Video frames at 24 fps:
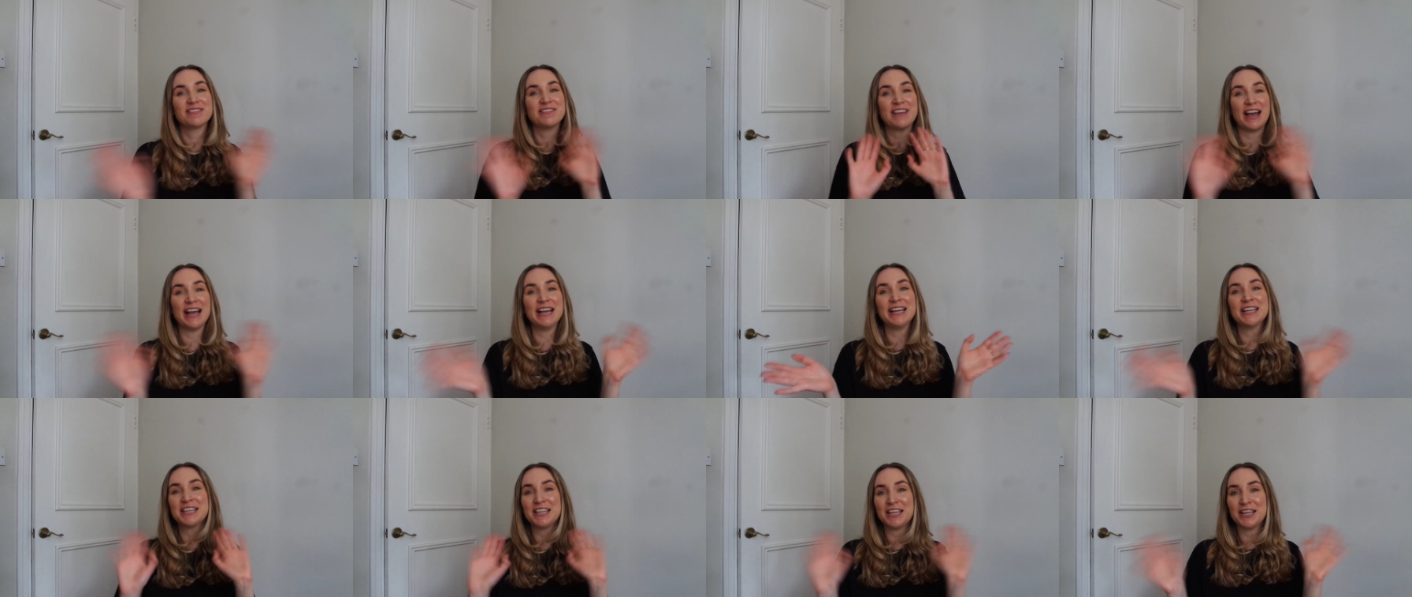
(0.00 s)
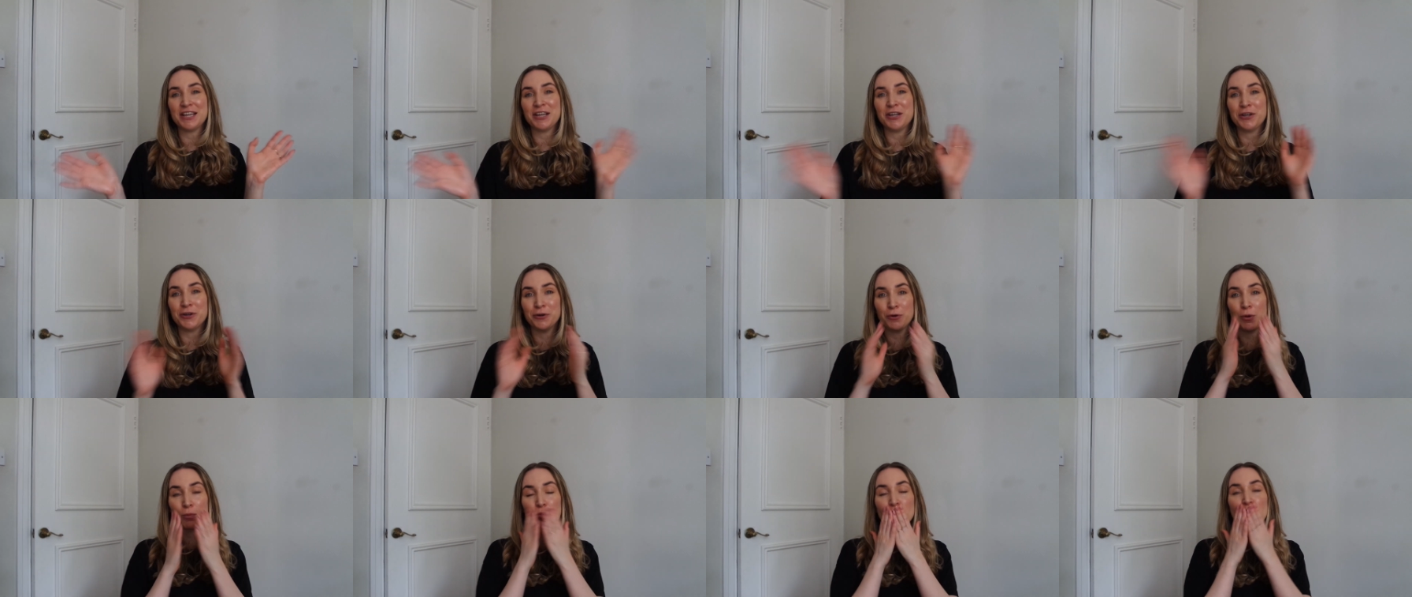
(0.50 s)
Thank
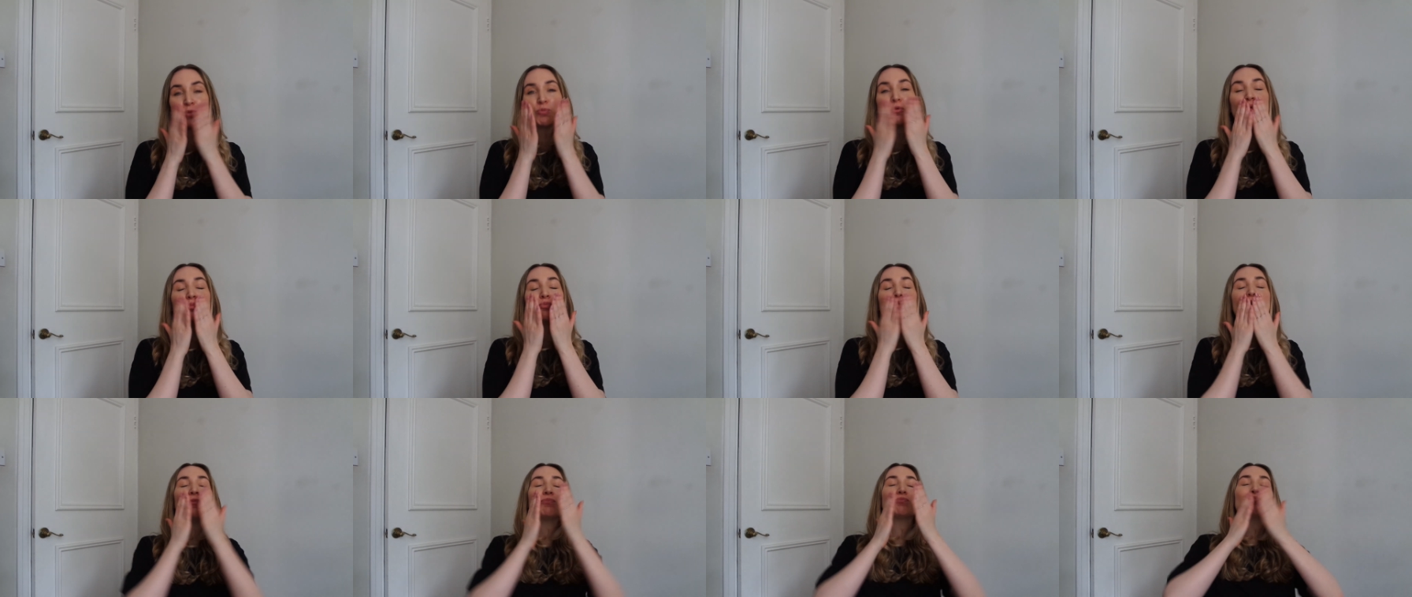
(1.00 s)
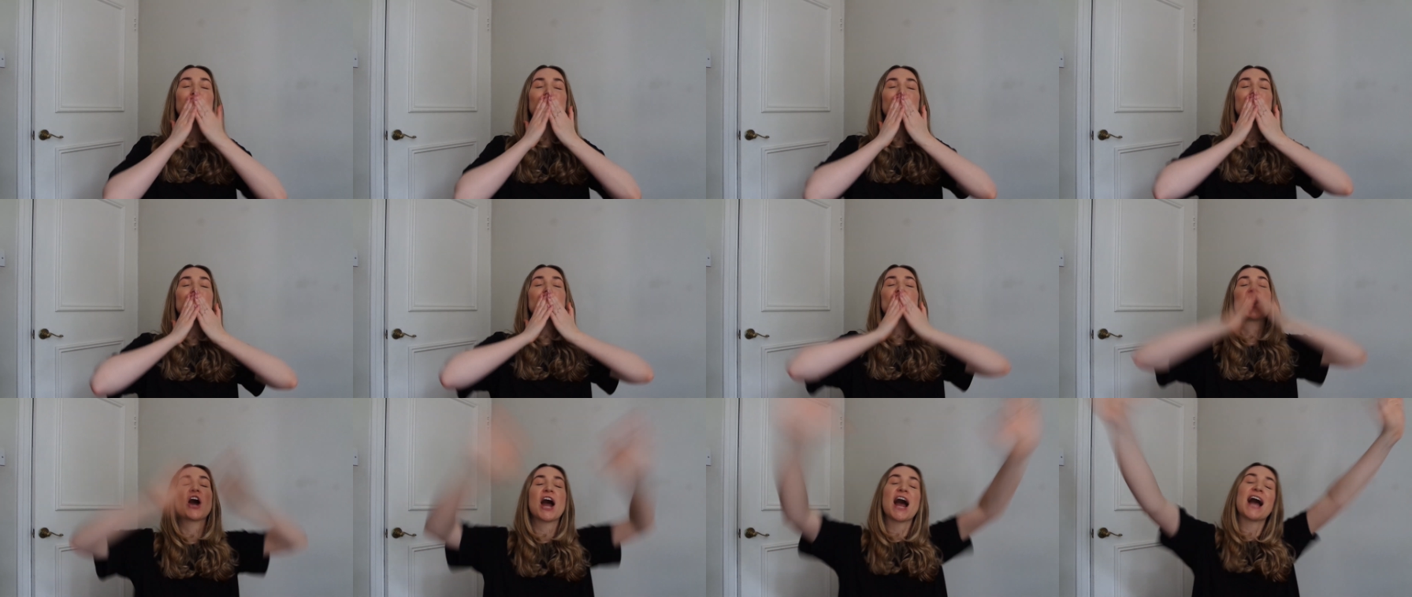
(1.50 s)
you.
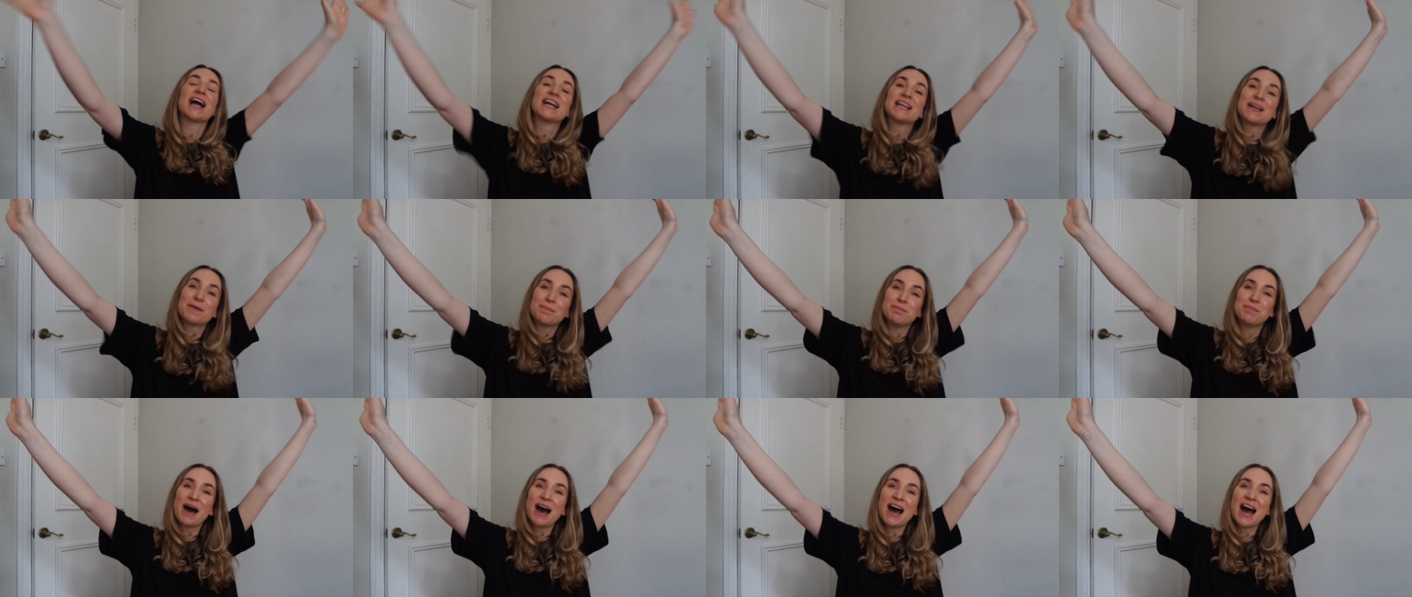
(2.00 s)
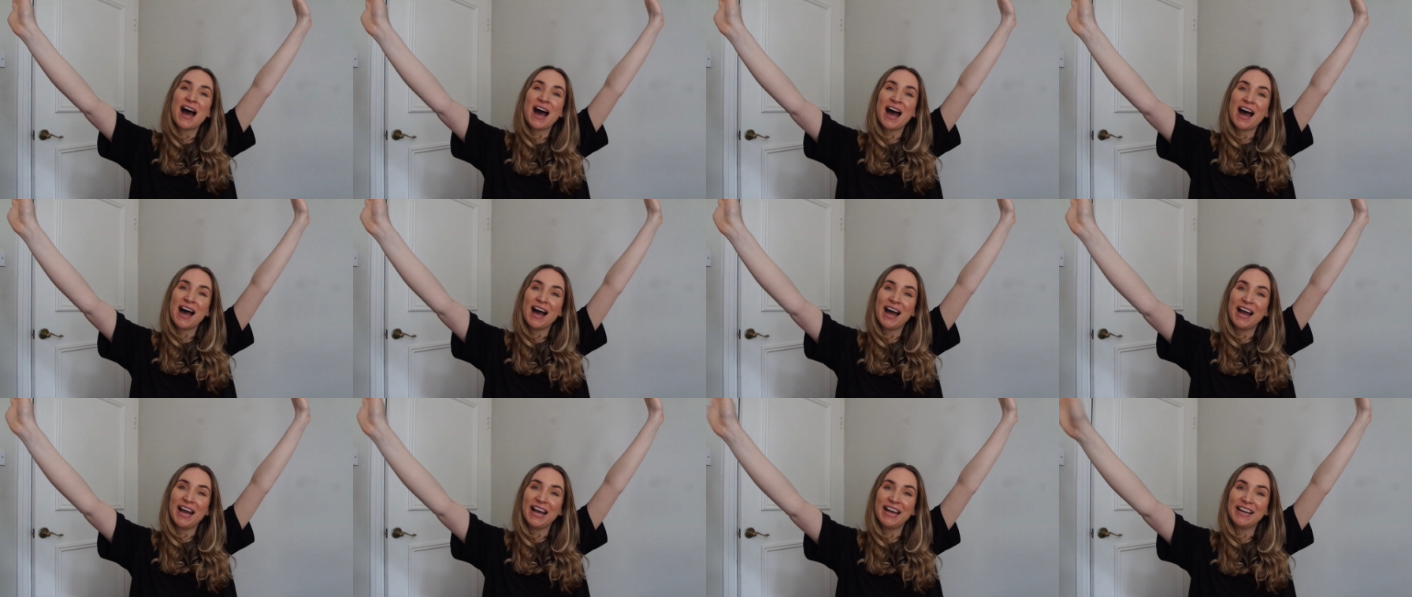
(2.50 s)

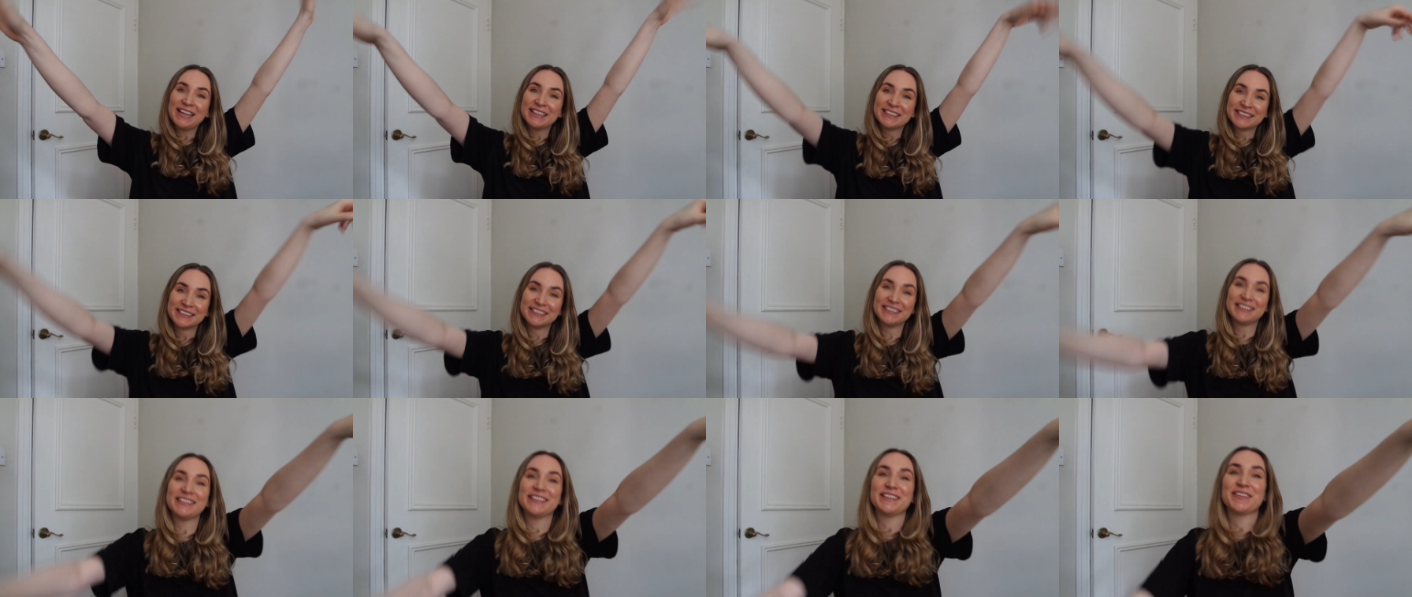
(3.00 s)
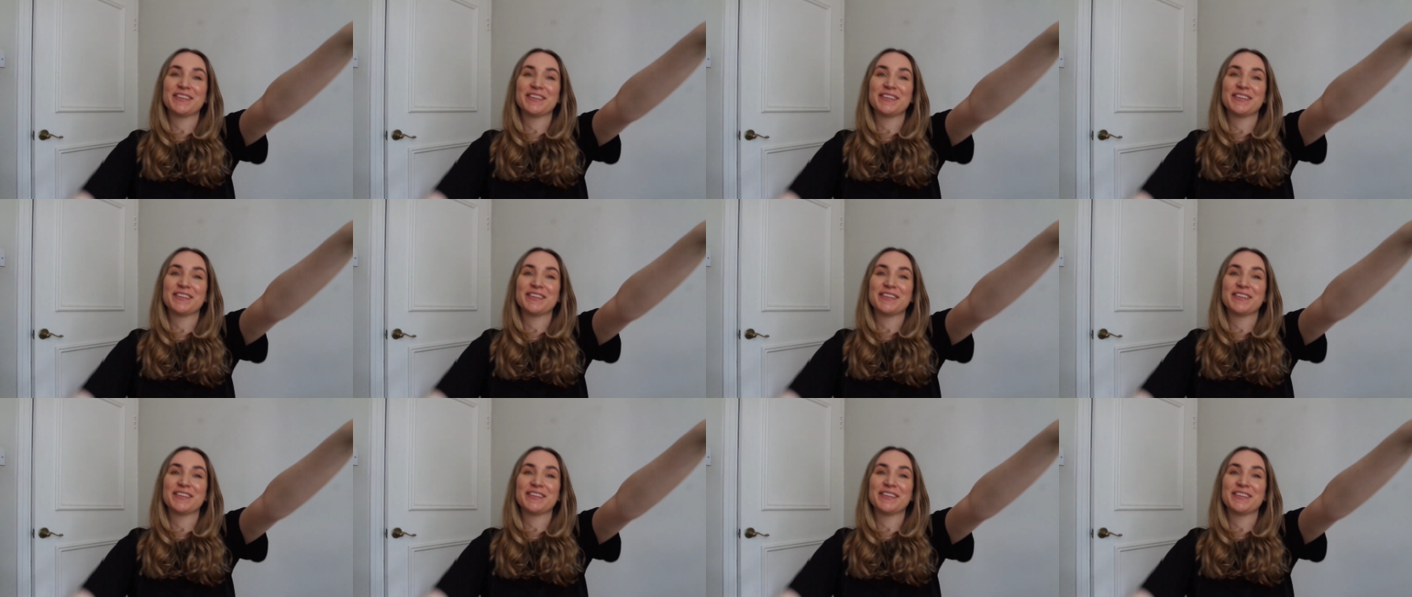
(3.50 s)
Bye.